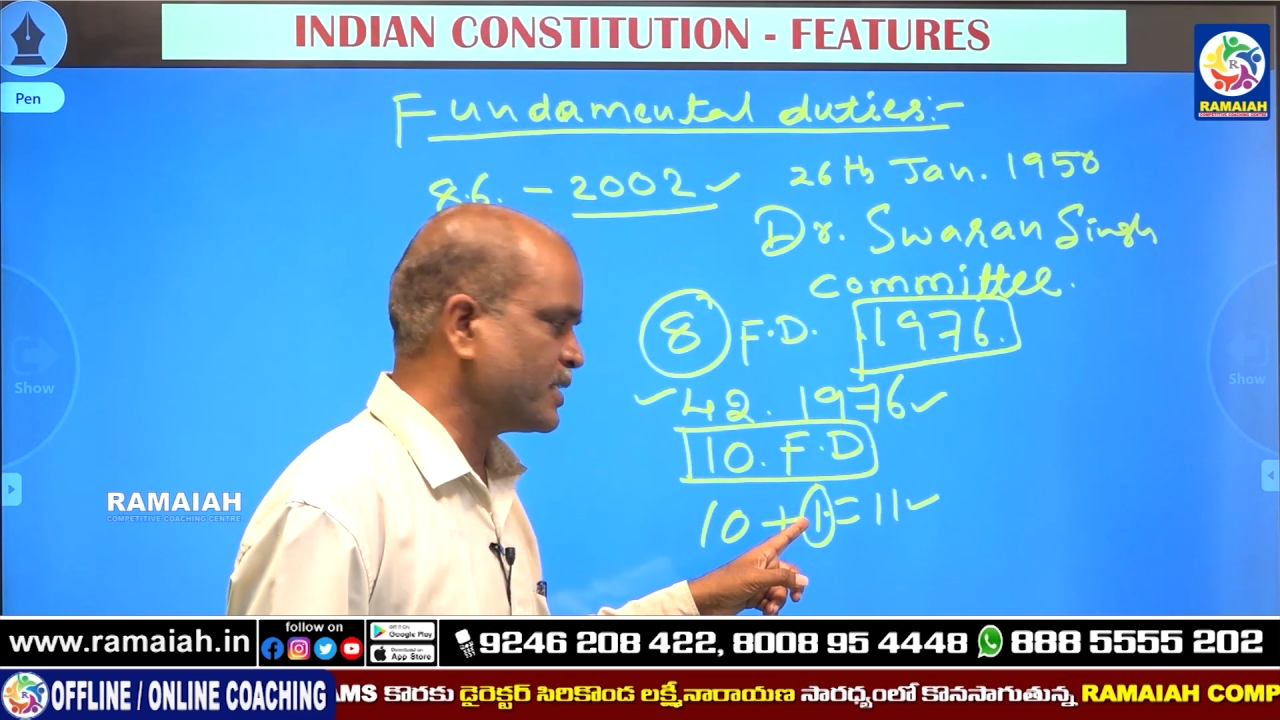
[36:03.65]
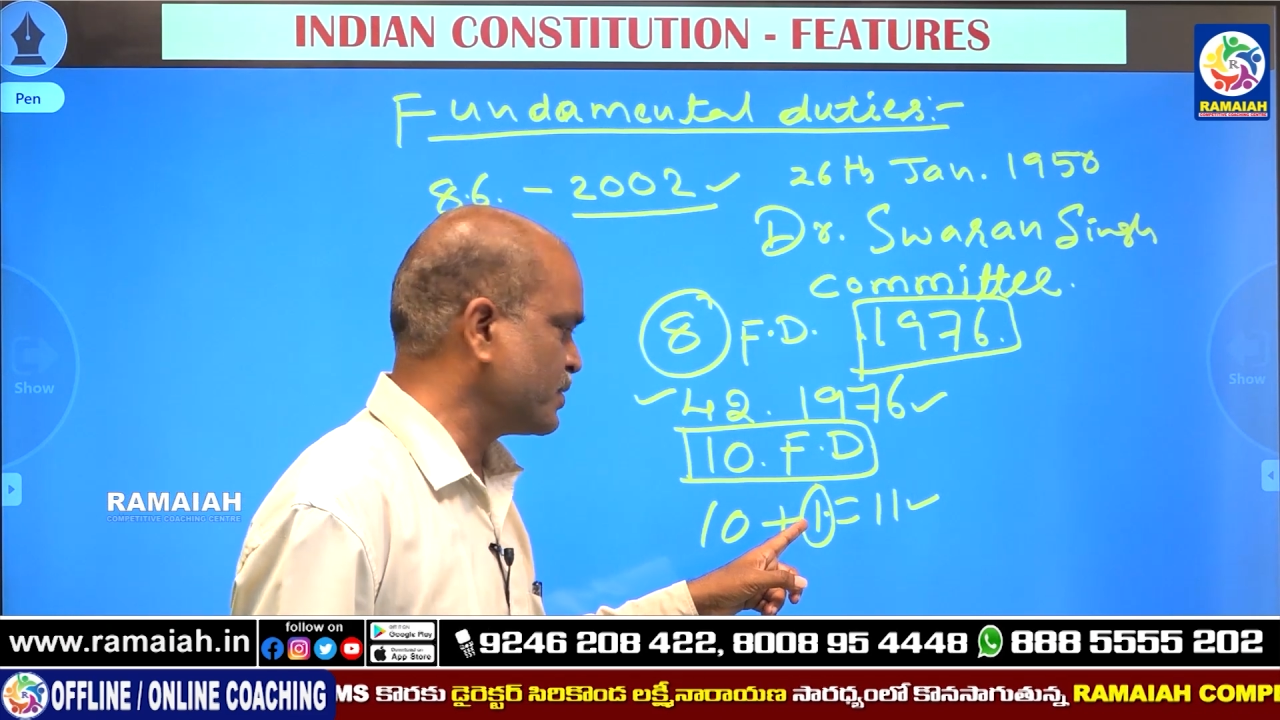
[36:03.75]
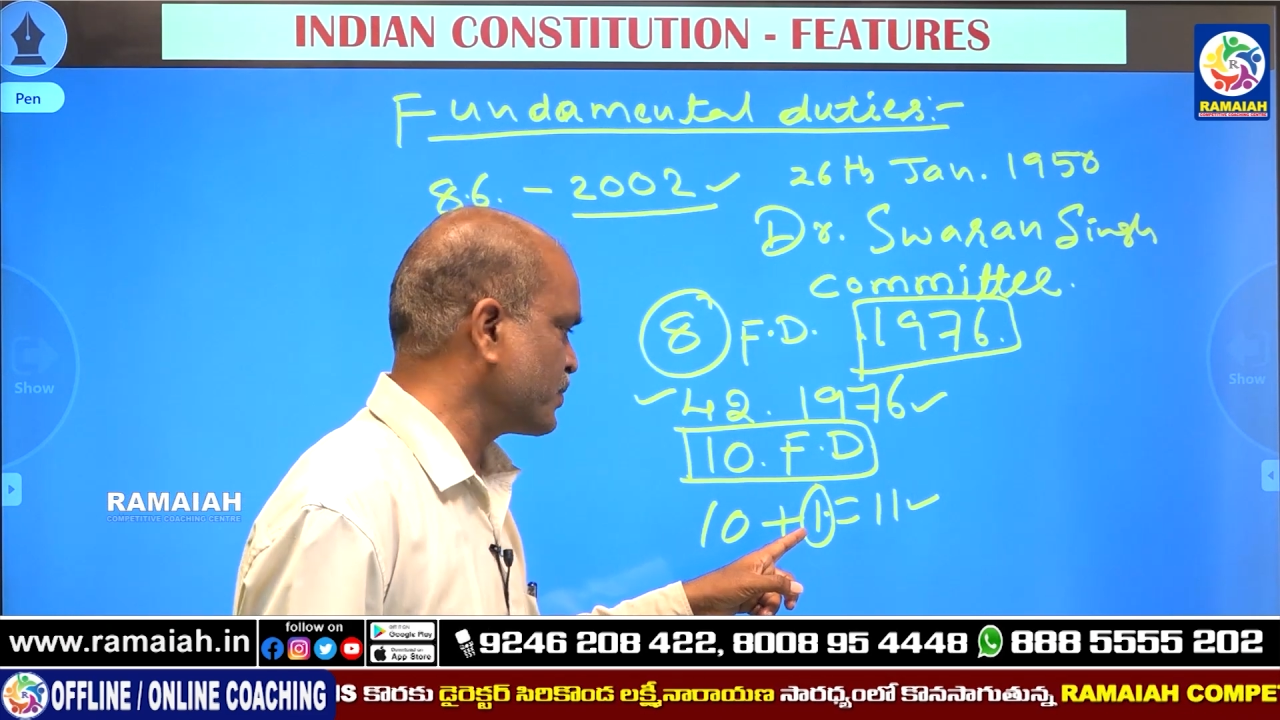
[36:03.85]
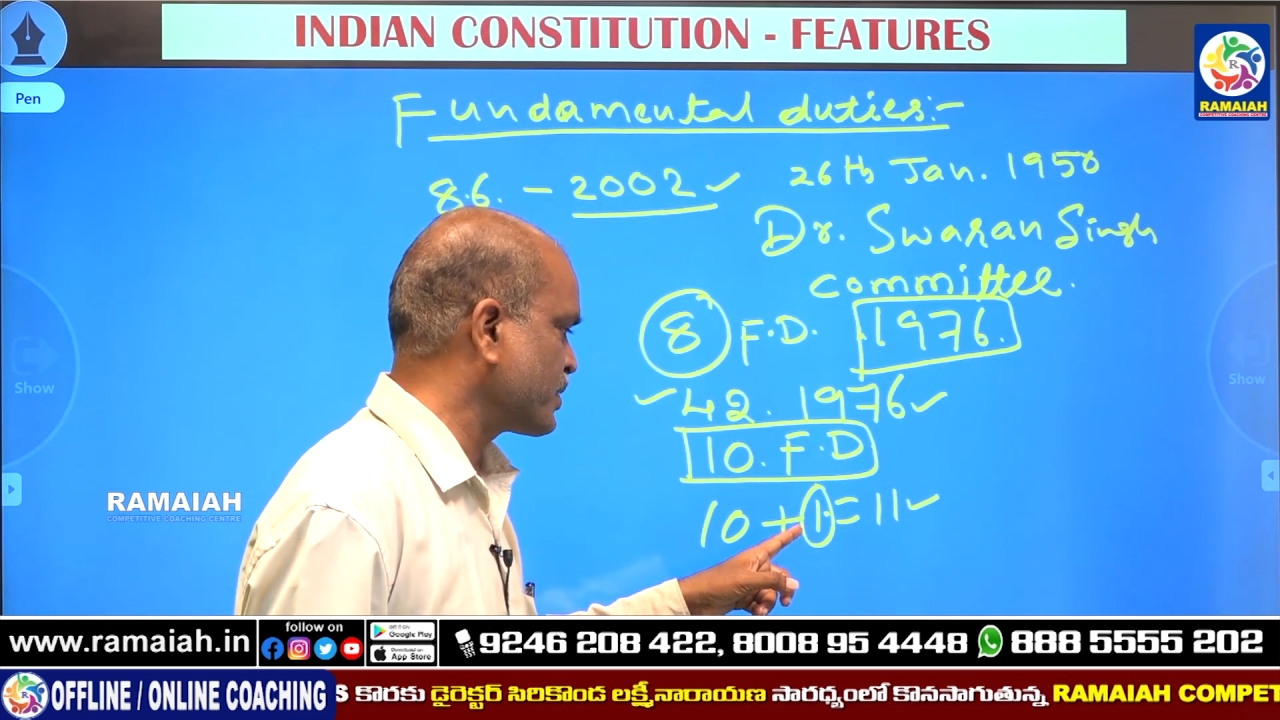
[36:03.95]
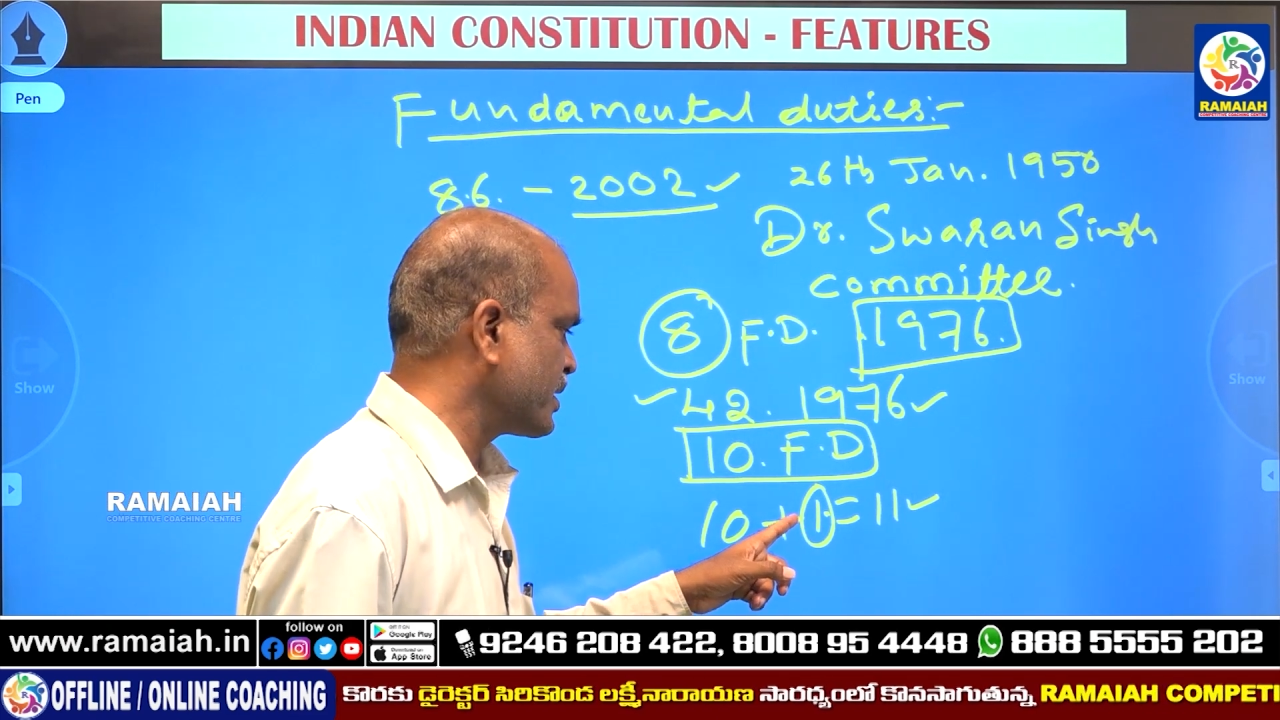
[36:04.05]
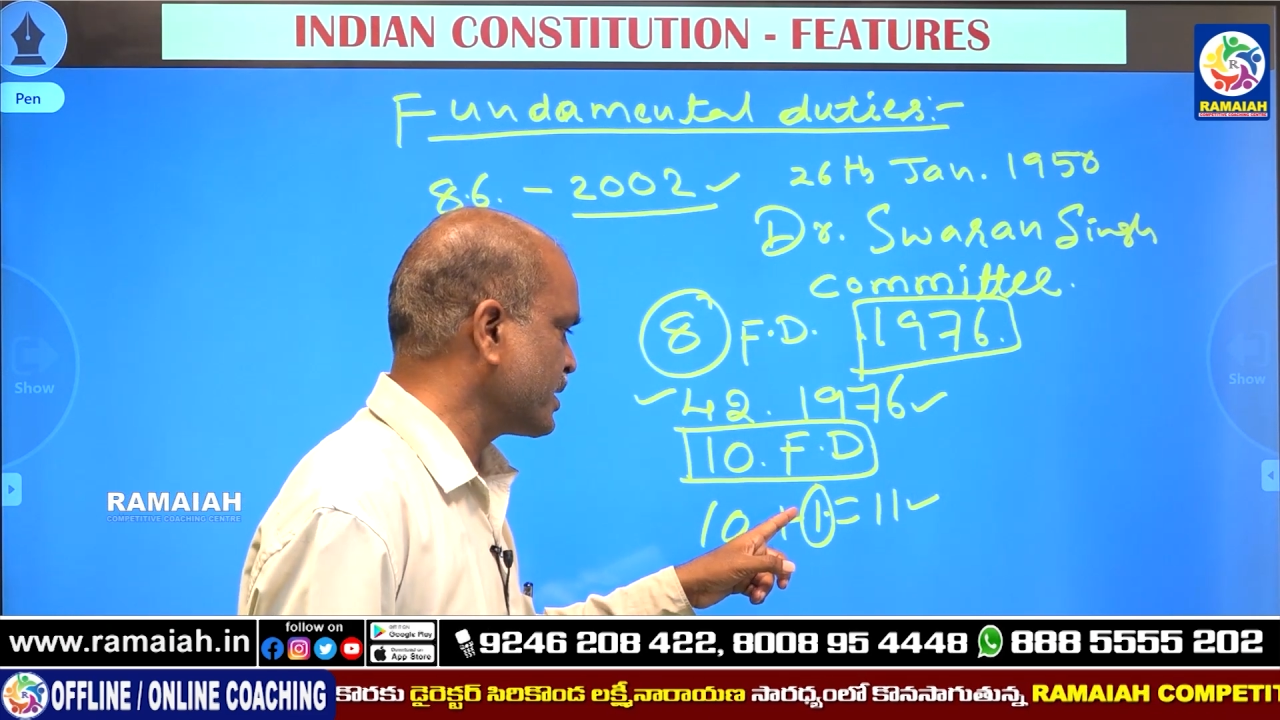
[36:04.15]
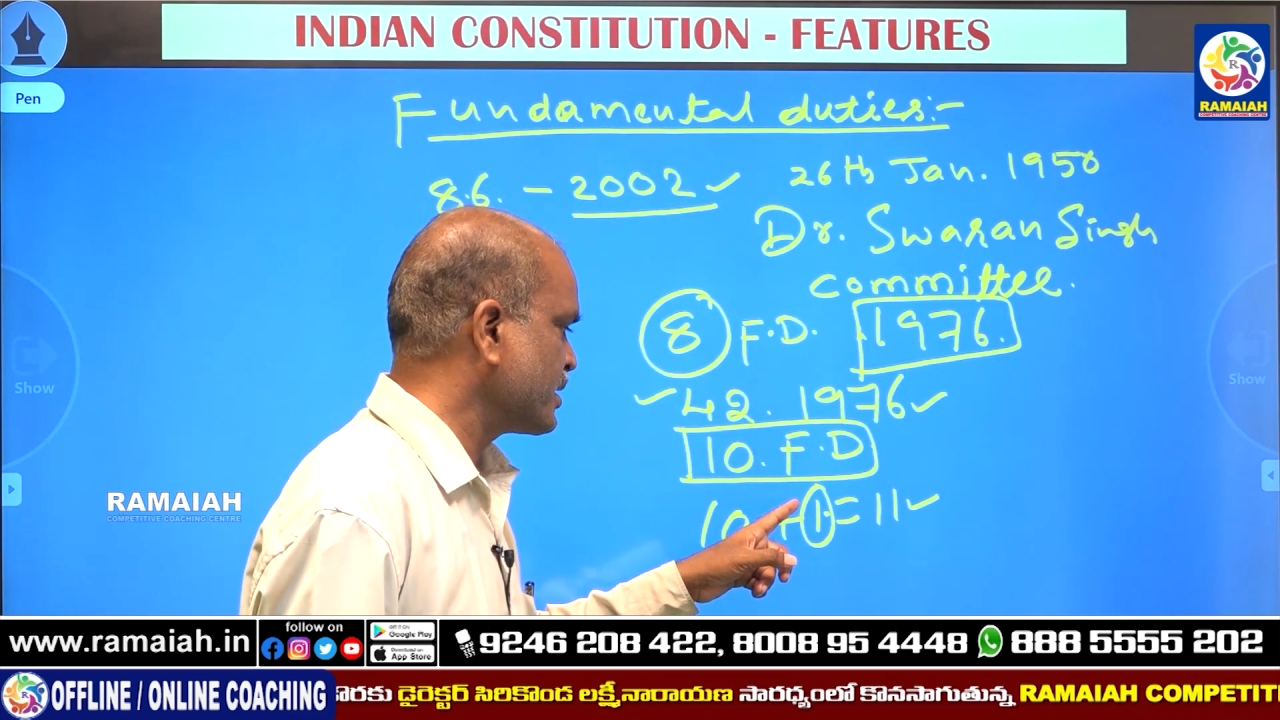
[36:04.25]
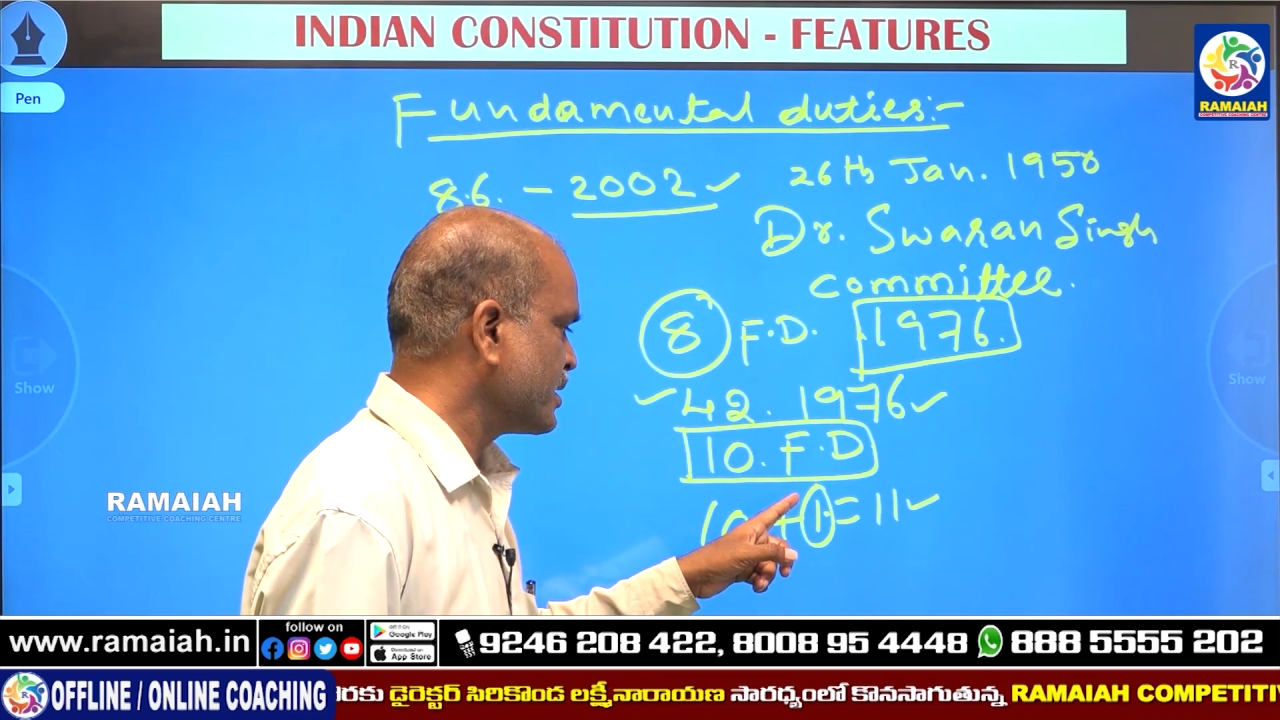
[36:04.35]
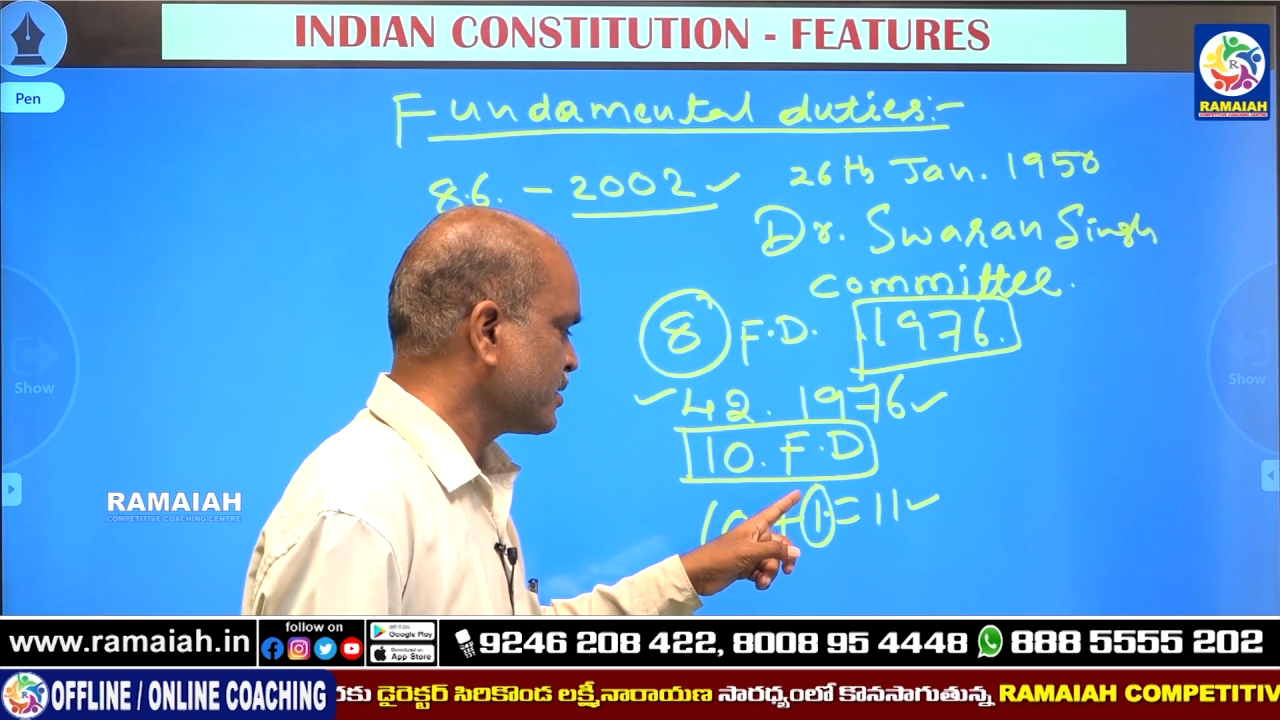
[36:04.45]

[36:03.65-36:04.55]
duty,